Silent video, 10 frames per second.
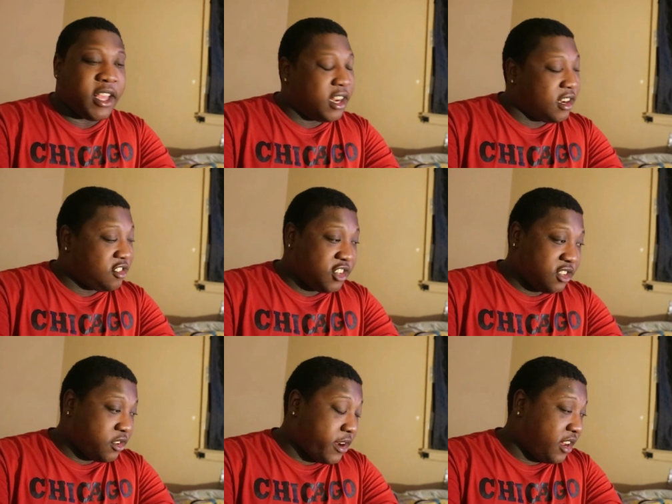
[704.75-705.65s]
And it's
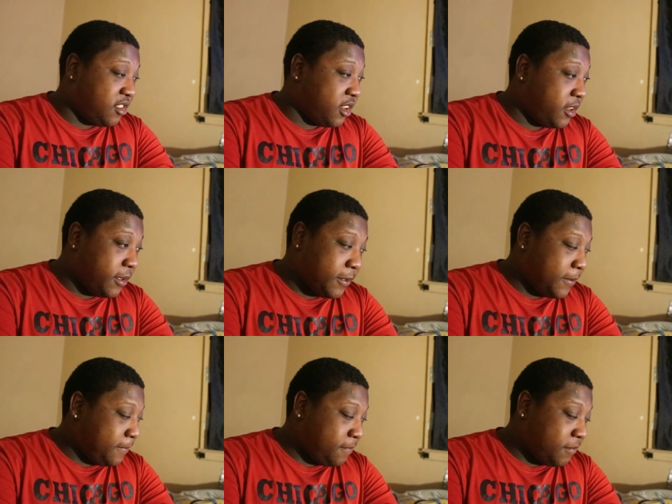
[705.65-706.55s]
just crazy.
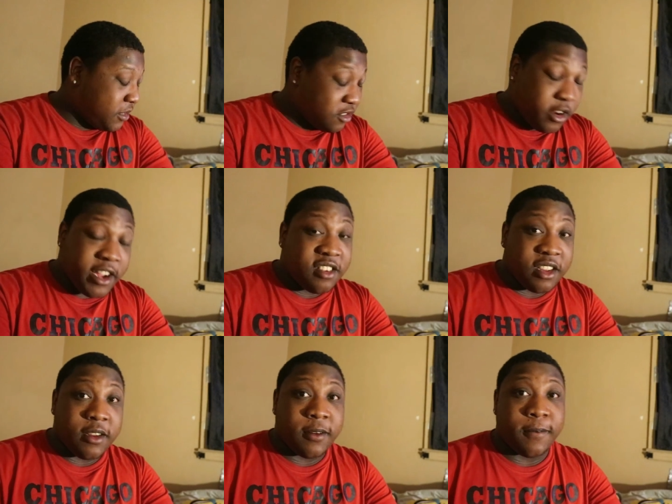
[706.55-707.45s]
It's crazy.